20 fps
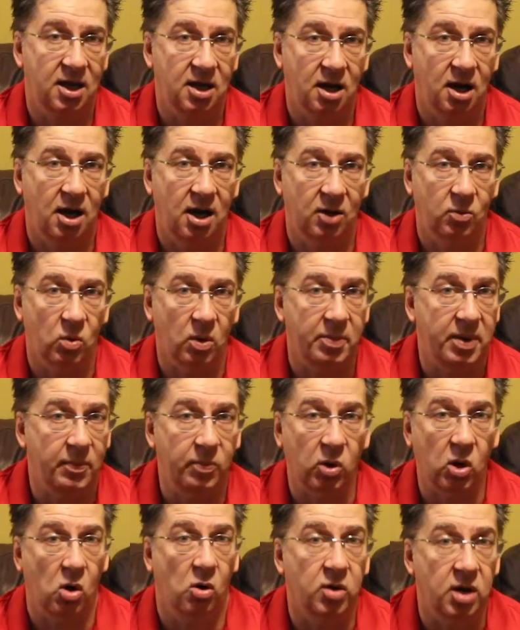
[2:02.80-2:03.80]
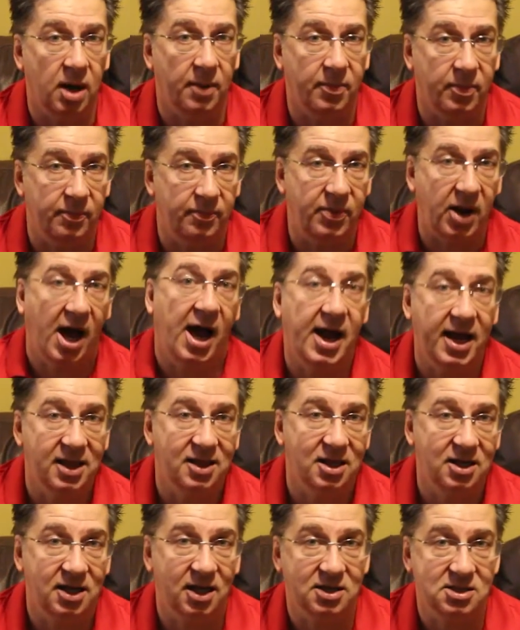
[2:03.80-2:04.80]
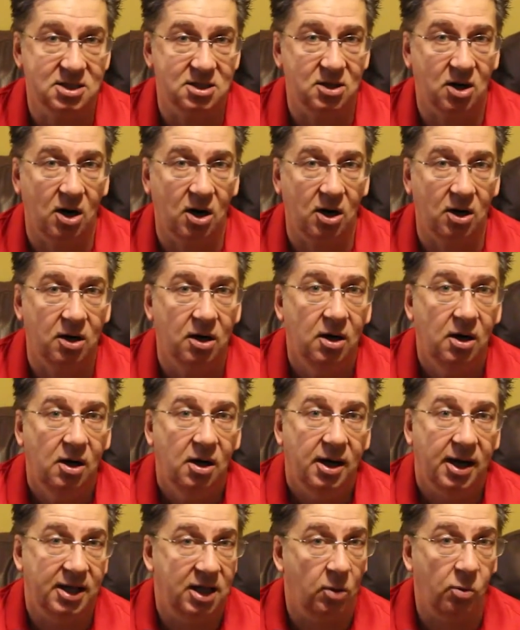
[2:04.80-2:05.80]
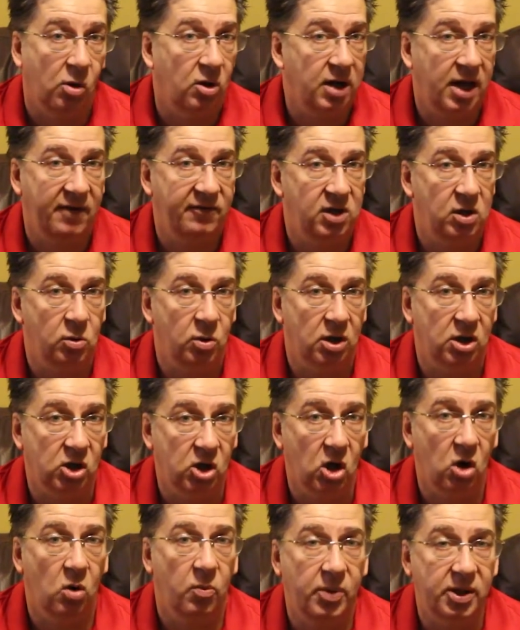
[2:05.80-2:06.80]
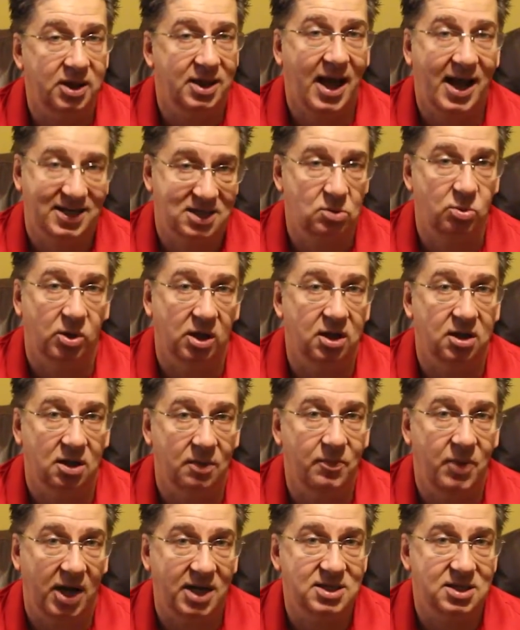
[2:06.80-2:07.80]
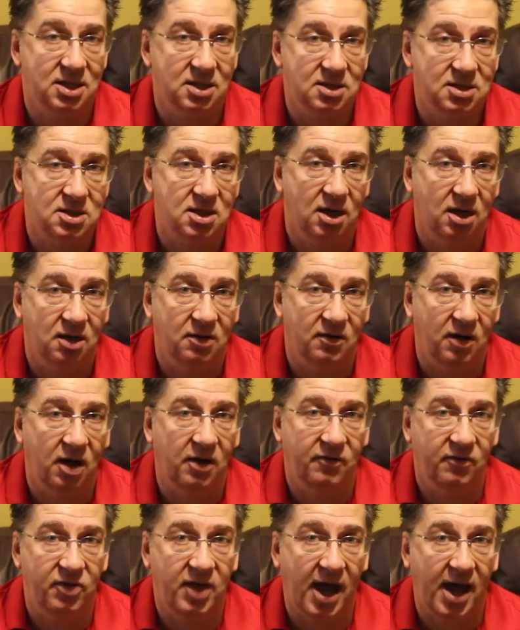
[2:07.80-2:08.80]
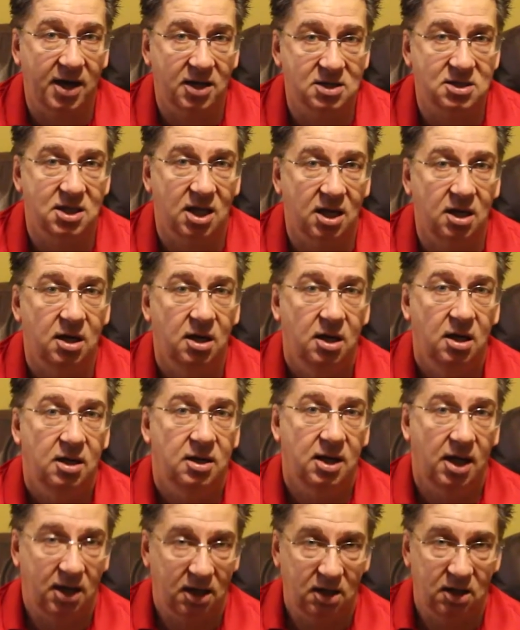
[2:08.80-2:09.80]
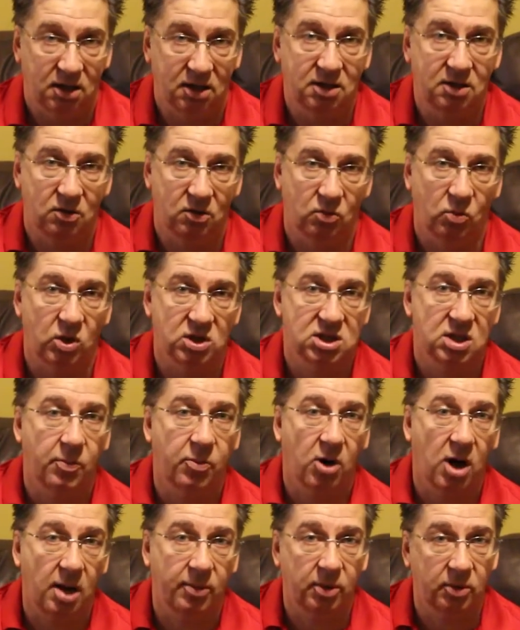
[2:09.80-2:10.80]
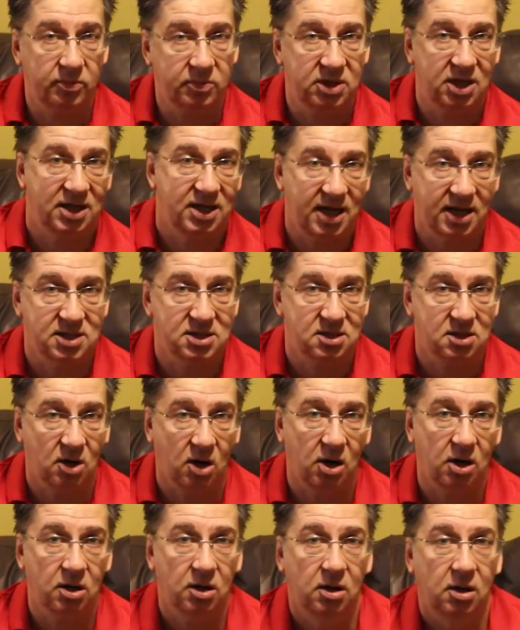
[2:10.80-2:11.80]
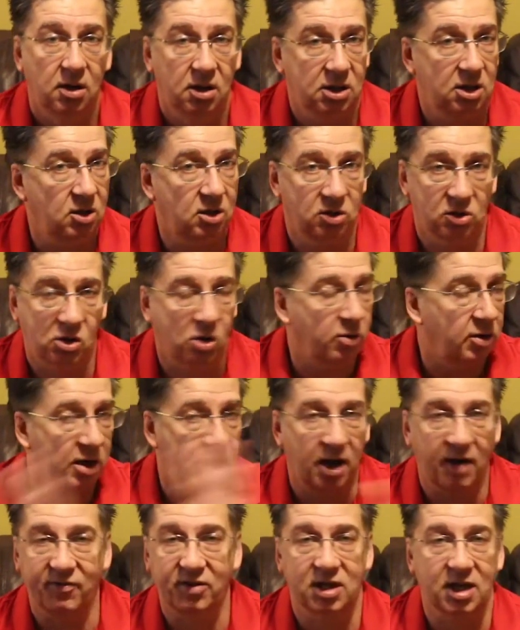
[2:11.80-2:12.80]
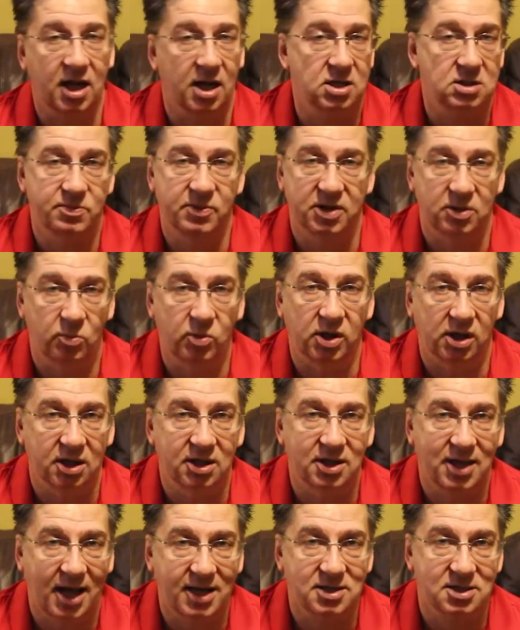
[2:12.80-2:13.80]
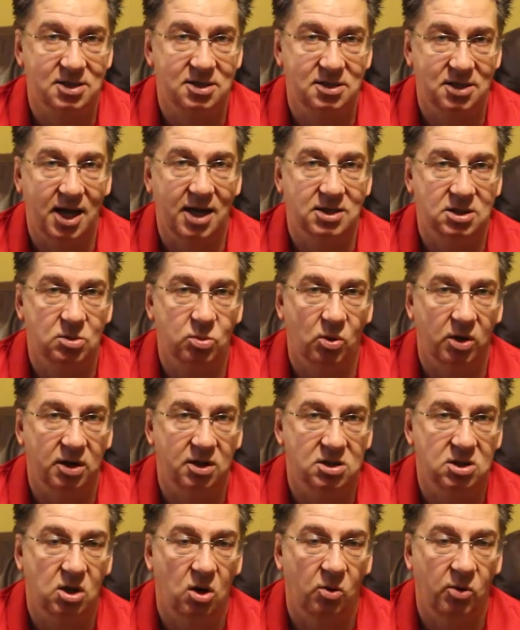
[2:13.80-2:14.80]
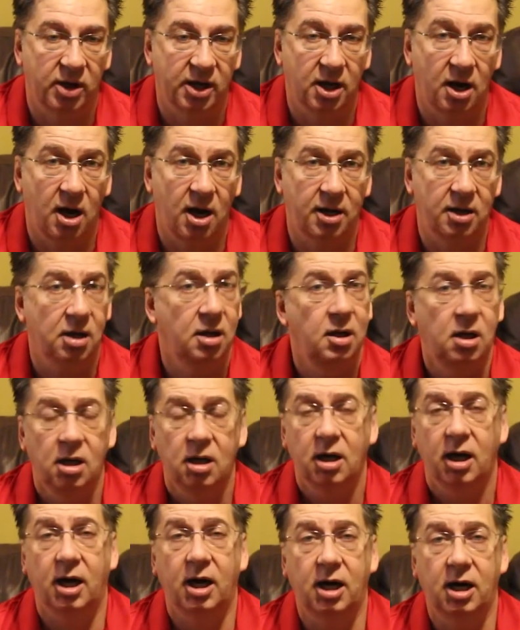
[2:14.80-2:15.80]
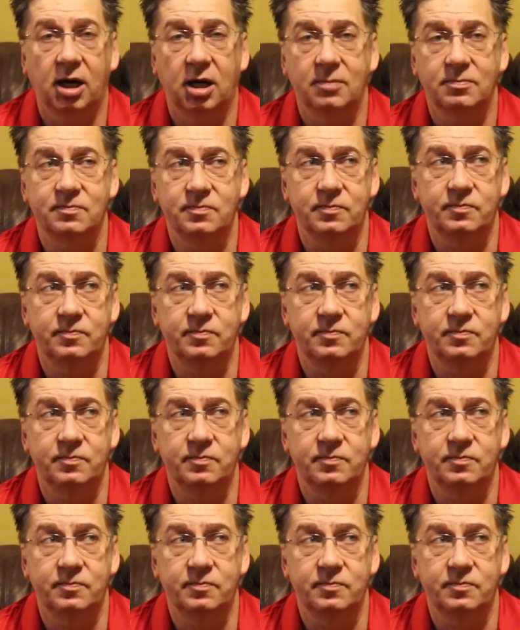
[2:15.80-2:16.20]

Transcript: on will be blown up by the Death Star and they won't have anywhere to go. But that's really the basics of that, is that what's the problem? The Death Star. You can throw in everything else, but really that's what's going on. Not